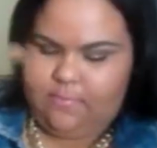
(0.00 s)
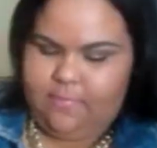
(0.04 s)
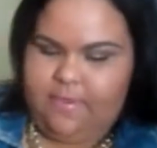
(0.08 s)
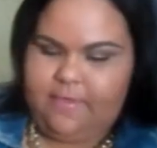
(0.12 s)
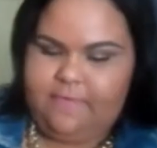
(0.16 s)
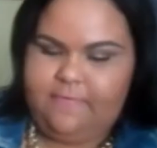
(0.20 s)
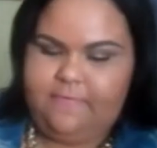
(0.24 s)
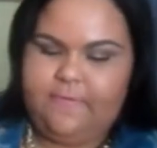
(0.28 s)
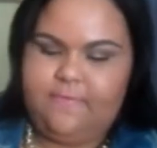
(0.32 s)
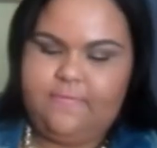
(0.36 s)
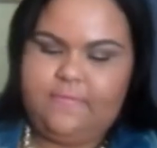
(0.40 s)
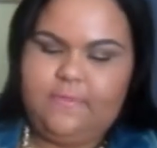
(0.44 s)
paid
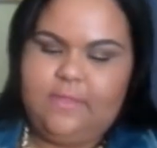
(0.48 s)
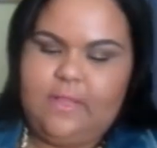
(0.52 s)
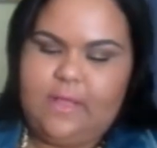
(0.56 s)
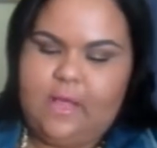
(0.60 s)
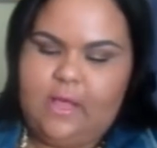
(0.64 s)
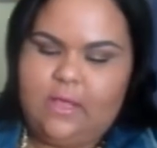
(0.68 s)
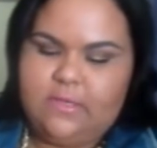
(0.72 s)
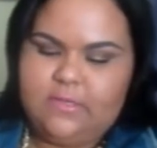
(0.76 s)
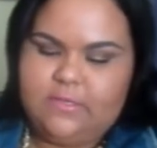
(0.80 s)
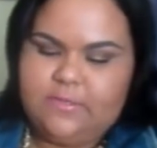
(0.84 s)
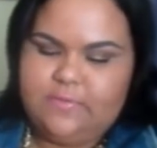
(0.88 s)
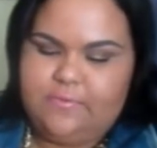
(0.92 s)
fifty
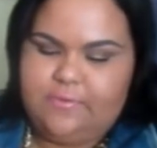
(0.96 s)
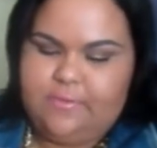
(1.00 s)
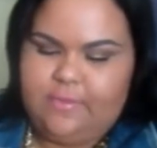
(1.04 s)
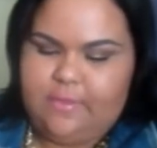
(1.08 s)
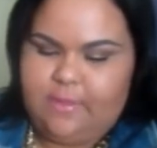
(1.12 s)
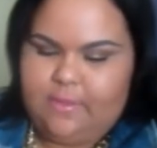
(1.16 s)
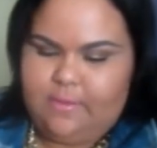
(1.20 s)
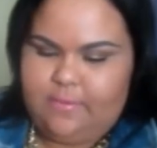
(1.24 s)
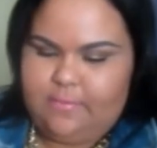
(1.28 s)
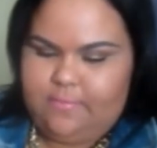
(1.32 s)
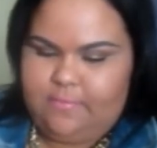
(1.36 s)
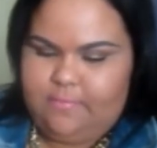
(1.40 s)
dollars for
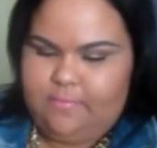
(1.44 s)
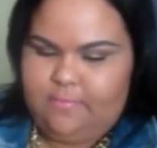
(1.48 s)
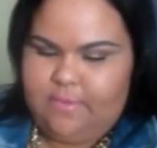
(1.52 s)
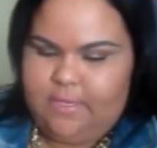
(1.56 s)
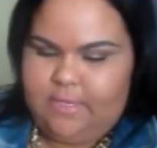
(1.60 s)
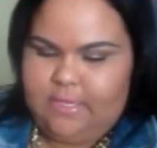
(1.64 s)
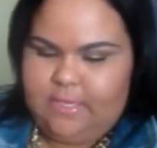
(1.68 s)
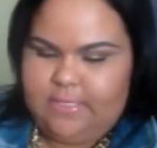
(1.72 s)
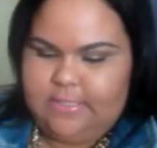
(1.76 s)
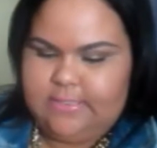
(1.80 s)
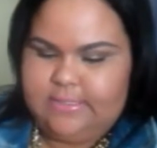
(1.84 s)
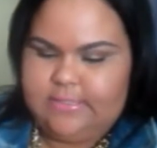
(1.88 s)
them
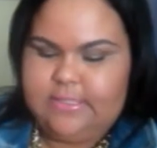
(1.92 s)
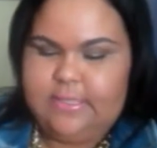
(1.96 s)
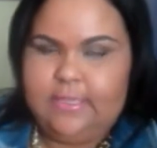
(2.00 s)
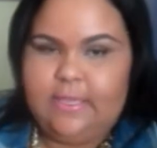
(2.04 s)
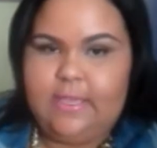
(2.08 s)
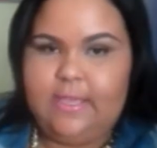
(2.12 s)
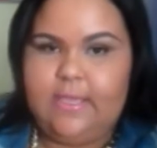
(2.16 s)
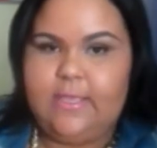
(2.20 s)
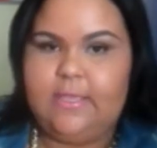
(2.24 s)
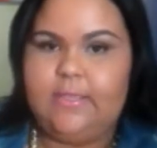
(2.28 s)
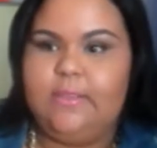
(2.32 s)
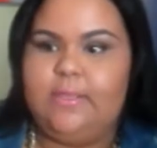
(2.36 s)
because
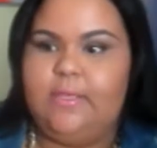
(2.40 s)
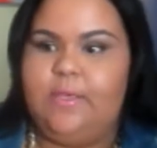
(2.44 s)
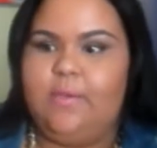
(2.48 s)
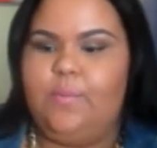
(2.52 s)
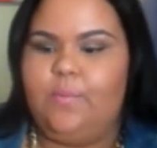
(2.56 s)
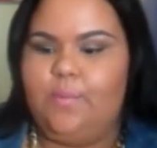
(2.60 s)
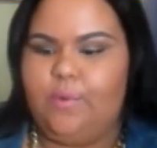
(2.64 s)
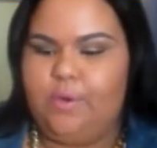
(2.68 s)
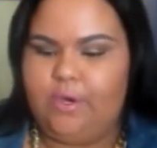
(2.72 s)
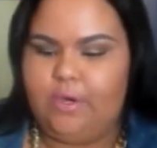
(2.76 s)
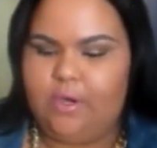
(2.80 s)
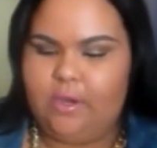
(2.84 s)
again they
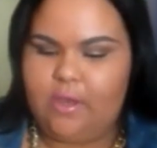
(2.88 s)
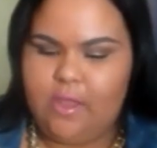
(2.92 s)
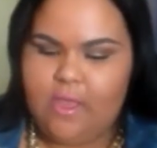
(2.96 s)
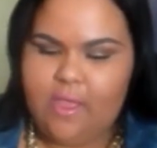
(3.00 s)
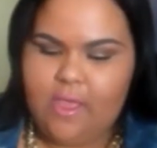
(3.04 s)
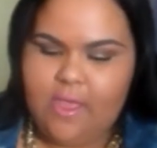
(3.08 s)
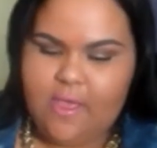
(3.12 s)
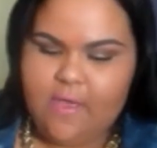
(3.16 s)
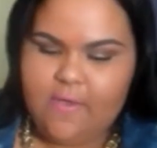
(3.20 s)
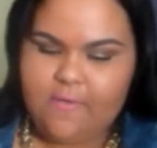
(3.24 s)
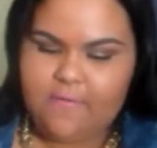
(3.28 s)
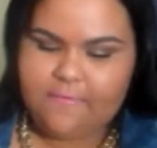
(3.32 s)
were
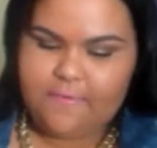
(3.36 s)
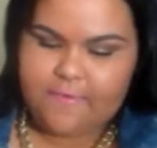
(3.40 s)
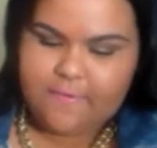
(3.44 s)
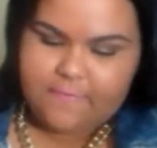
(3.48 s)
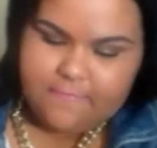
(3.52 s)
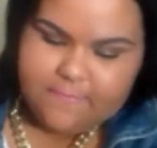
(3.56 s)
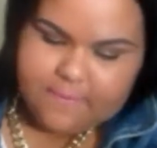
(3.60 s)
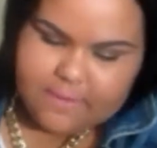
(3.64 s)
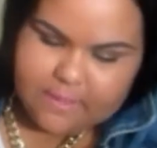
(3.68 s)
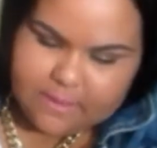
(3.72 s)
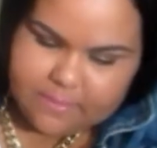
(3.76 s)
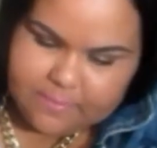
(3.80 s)

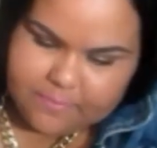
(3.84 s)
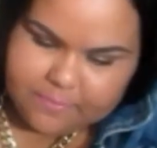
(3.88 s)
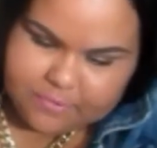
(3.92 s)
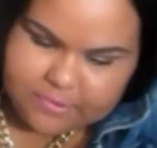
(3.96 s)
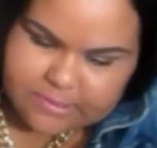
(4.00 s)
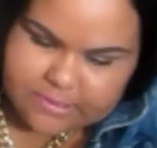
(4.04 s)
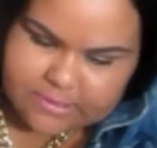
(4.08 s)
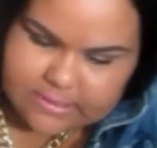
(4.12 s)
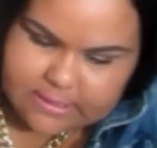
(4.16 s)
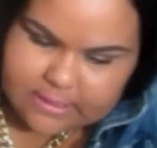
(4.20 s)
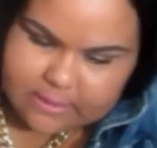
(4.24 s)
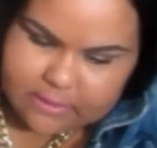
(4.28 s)
fifty
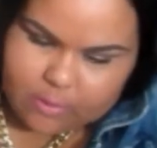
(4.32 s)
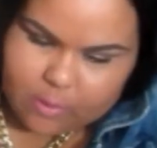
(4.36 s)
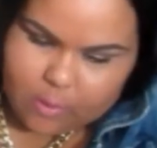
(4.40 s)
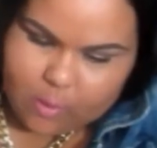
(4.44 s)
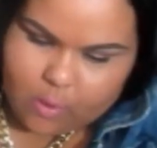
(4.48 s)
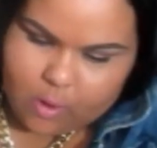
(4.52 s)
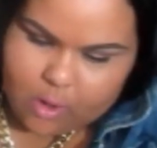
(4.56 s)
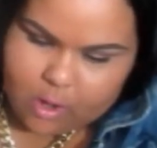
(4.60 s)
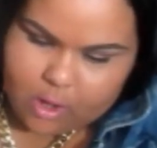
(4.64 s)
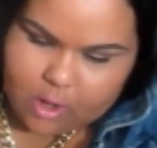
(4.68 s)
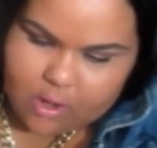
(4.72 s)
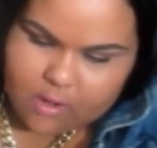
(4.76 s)
percent
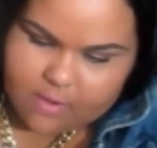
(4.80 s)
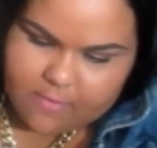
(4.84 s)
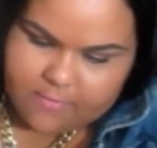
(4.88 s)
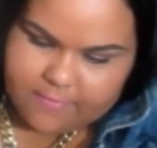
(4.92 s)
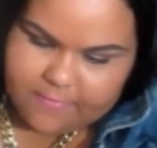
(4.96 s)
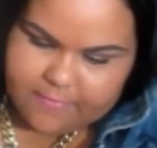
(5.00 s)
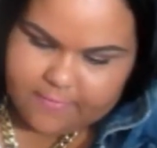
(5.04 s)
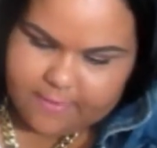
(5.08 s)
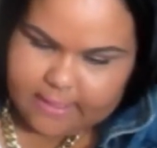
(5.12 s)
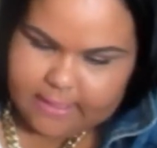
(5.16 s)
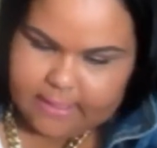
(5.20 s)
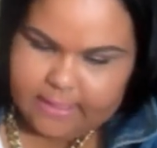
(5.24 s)
off,
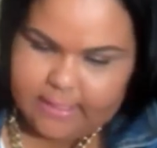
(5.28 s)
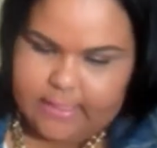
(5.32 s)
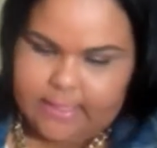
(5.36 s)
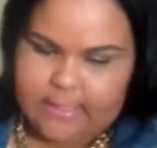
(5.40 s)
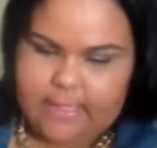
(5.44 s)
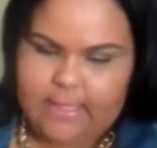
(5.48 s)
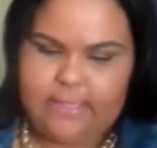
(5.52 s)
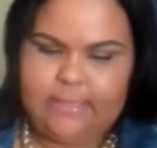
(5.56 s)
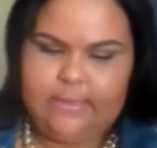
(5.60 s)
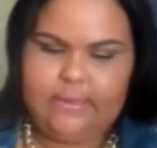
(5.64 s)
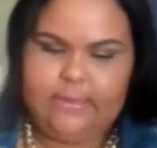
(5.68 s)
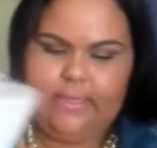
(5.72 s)
and
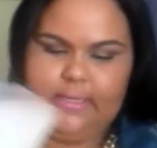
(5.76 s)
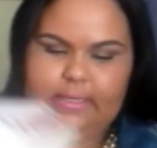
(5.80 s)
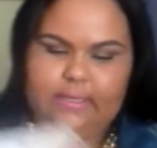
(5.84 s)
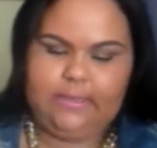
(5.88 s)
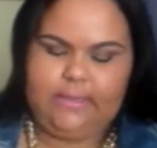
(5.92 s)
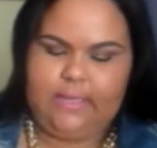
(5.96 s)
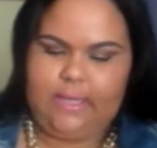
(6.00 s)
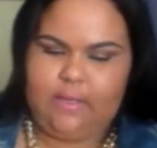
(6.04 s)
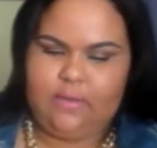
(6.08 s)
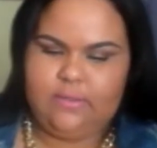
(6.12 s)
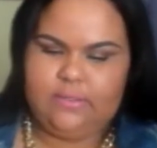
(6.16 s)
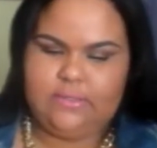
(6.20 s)
I think
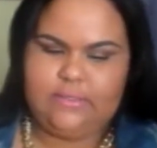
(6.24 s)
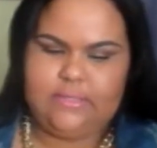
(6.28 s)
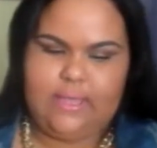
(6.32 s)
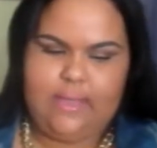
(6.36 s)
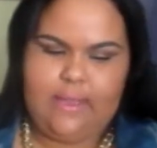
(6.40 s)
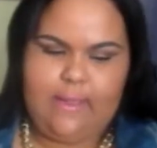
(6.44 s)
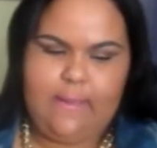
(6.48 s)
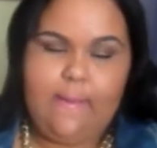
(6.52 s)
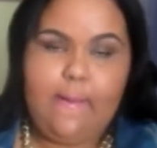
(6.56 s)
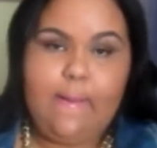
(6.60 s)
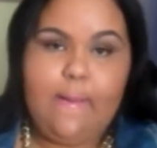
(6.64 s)
that was a